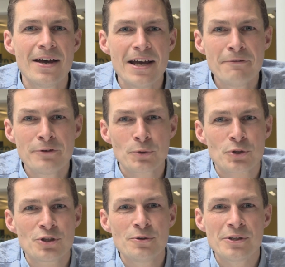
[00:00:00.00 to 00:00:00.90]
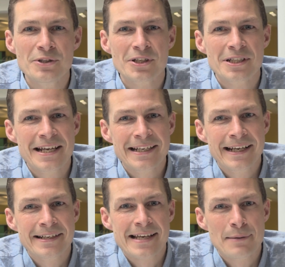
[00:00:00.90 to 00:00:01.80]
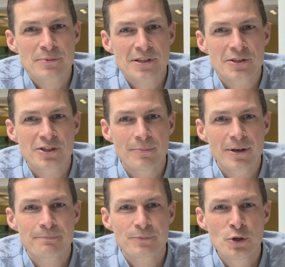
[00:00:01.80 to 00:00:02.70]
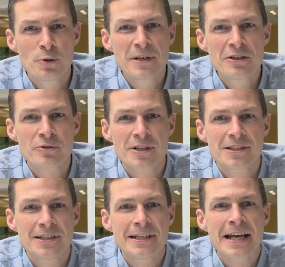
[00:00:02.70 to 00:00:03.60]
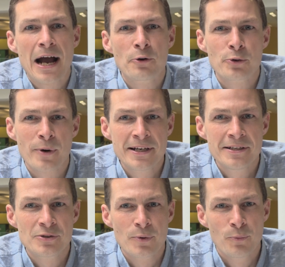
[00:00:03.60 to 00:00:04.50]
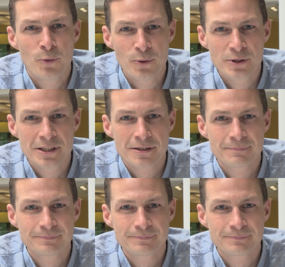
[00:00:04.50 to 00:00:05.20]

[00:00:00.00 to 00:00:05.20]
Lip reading: If your students are taking exams this summer, you'll be interested in how grades are awarded.